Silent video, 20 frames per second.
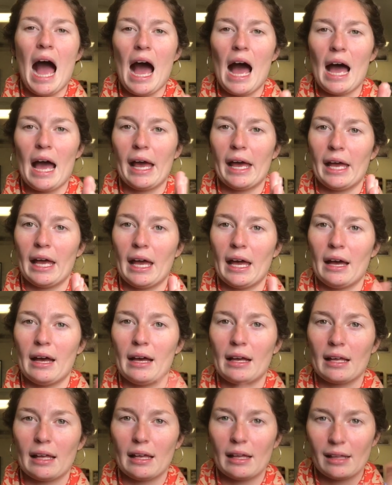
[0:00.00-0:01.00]
I
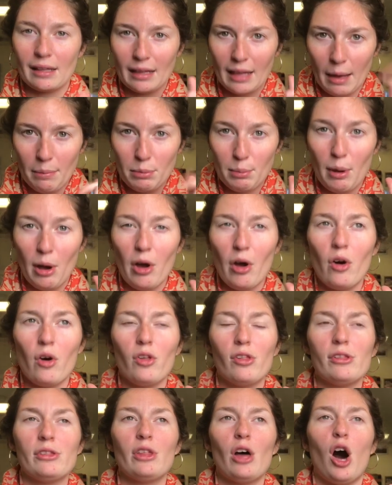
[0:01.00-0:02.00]
kept them out
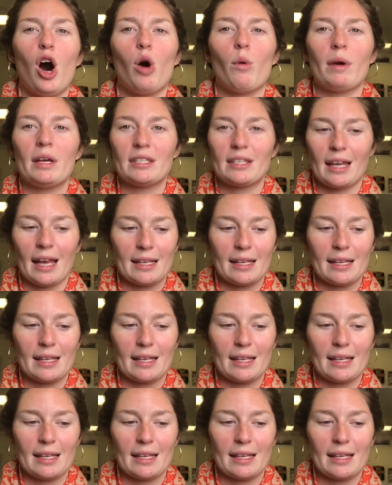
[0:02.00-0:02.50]
all in the hallways.